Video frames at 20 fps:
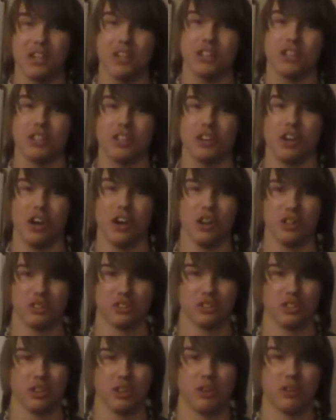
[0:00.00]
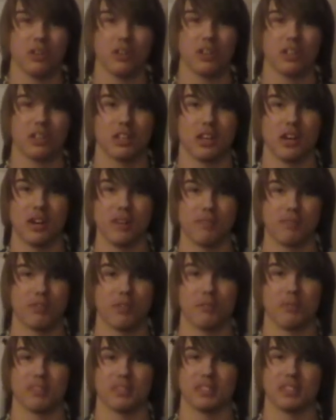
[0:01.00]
could also come from the